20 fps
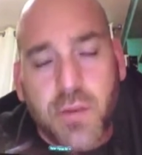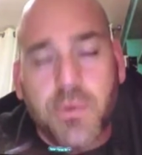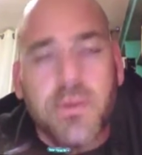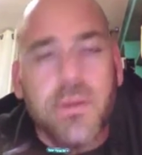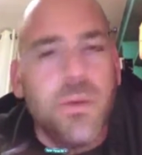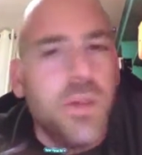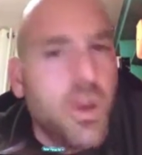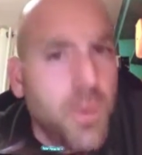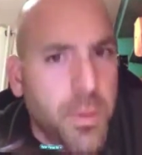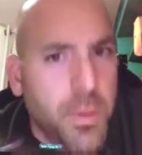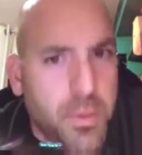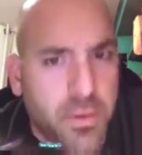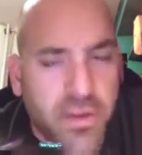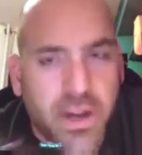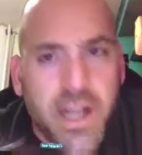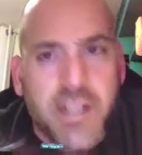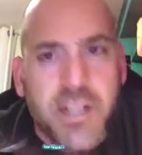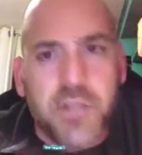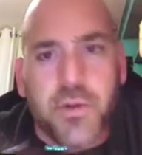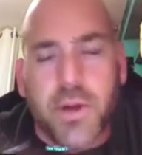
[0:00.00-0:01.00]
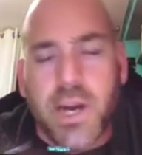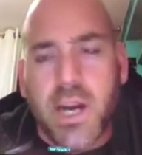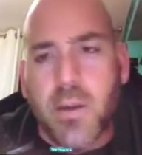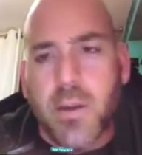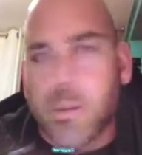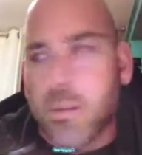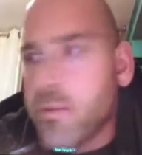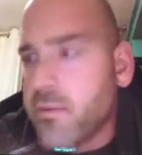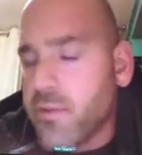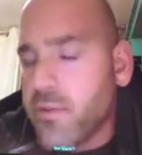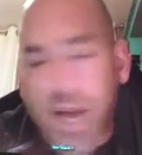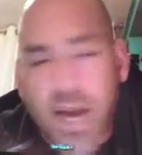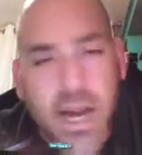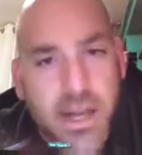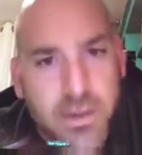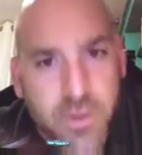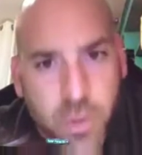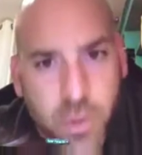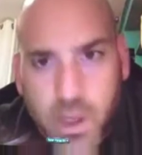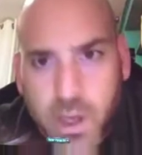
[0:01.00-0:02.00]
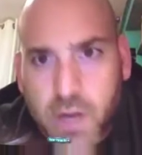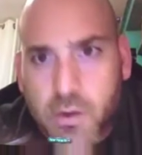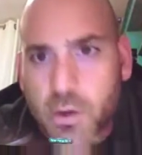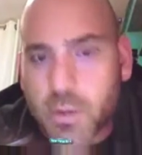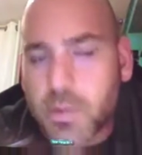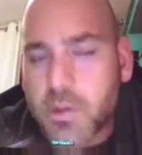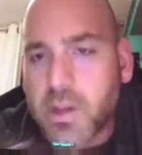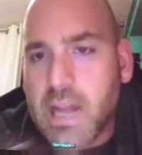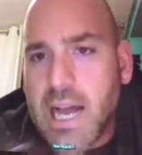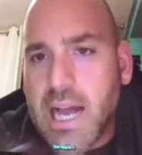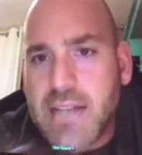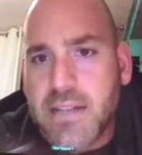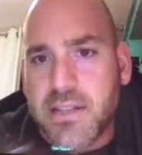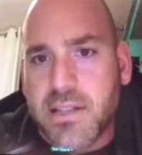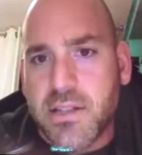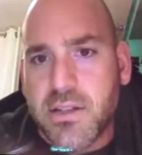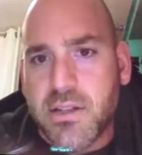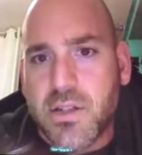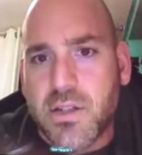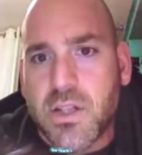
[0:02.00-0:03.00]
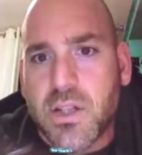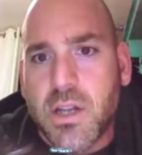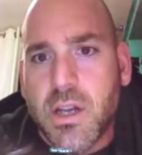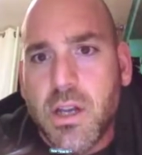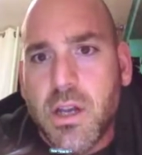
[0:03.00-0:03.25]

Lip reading: We provide training, we provide 20 group classes,